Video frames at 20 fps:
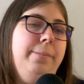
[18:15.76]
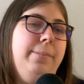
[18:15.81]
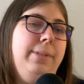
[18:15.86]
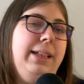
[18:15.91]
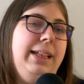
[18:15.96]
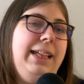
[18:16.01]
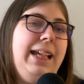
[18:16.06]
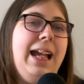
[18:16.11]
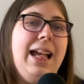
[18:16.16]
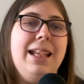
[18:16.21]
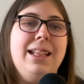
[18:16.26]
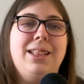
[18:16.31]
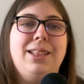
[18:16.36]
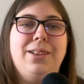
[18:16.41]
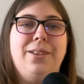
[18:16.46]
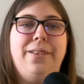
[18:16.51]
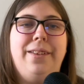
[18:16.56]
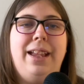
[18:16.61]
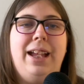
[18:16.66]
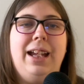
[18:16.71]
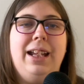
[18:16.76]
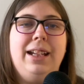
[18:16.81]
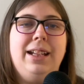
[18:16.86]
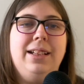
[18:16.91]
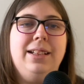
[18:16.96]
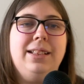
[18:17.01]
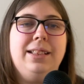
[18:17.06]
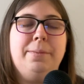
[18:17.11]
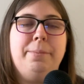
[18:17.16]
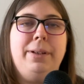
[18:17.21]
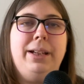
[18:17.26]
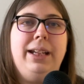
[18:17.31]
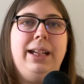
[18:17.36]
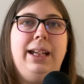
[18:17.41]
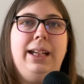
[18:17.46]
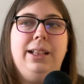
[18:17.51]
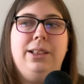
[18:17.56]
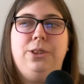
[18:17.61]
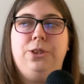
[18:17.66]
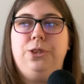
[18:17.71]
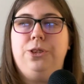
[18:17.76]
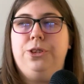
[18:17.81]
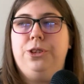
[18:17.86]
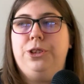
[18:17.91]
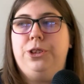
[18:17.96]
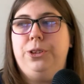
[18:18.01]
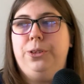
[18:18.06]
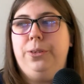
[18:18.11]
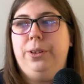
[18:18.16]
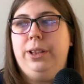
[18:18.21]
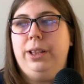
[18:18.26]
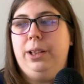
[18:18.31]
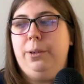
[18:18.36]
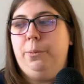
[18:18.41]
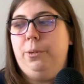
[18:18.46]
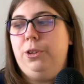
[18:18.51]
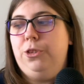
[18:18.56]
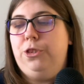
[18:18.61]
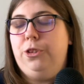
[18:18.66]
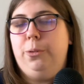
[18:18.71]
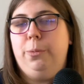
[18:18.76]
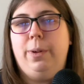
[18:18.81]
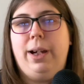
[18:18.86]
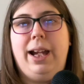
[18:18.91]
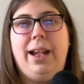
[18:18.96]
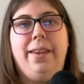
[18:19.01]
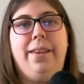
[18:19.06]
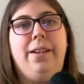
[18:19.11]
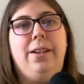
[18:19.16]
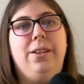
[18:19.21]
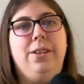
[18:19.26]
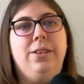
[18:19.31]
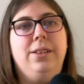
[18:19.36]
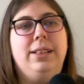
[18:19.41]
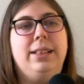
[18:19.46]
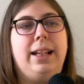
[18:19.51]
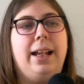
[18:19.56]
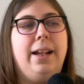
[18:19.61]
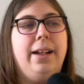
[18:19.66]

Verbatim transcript: Yeah, so that is my answers to the would you rather's.